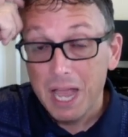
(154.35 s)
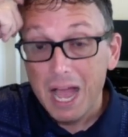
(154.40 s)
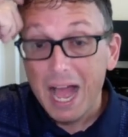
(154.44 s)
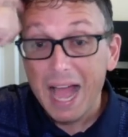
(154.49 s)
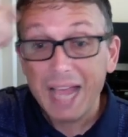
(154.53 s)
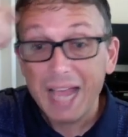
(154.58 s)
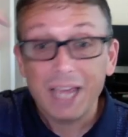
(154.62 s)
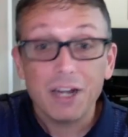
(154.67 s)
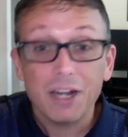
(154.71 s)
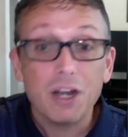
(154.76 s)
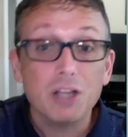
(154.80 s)

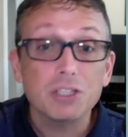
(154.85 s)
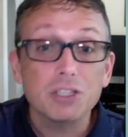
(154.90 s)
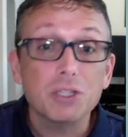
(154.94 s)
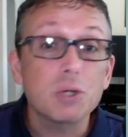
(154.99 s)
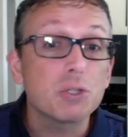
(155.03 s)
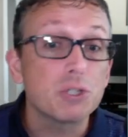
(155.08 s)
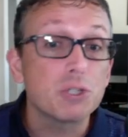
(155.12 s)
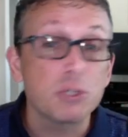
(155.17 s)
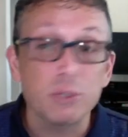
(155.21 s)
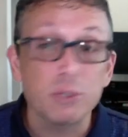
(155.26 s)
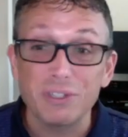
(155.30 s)
I can also
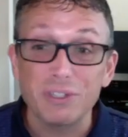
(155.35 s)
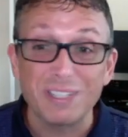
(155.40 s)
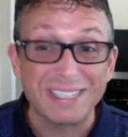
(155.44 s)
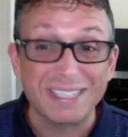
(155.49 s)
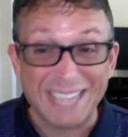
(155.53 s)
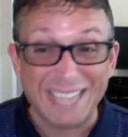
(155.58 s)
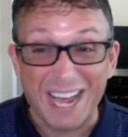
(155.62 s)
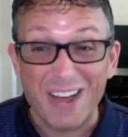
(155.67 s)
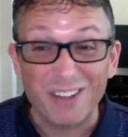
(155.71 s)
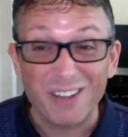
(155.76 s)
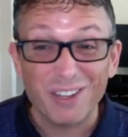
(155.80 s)
choose to
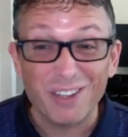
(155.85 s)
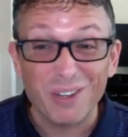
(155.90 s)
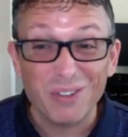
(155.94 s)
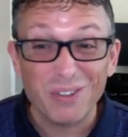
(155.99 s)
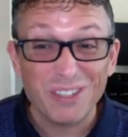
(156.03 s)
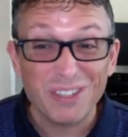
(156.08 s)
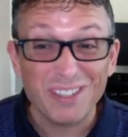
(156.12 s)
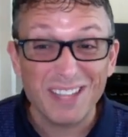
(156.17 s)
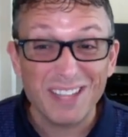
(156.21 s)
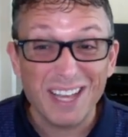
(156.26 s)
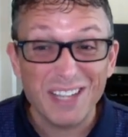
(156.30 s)
download
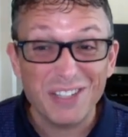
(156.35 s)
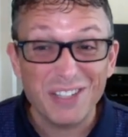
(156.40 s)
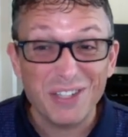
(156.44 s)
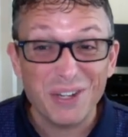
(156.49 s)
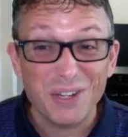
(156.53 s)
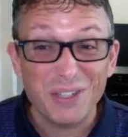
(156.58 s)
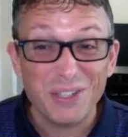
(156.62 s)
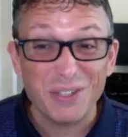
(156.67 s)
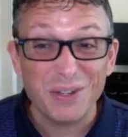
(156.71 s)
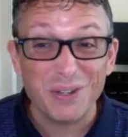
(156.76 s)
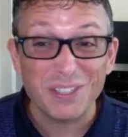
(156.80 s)
the
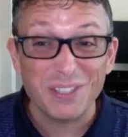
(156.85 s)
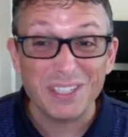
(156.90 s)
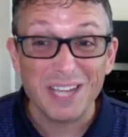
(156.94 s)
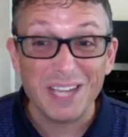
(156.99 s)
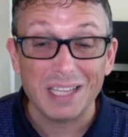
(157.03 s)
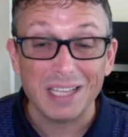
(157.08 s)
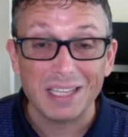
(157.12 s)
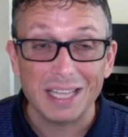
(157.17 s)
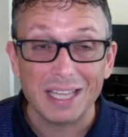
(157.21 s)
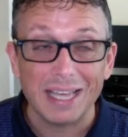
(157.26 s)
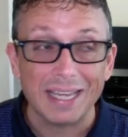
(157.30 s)
slideshow, so it's
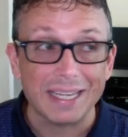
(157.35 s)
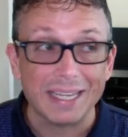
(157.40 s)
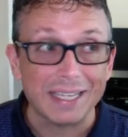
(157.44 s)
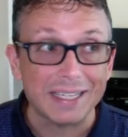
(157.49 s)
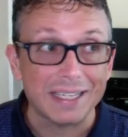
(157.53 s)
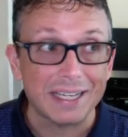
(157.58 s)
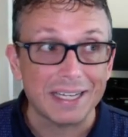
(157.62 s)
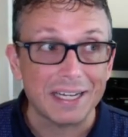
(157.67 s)
not like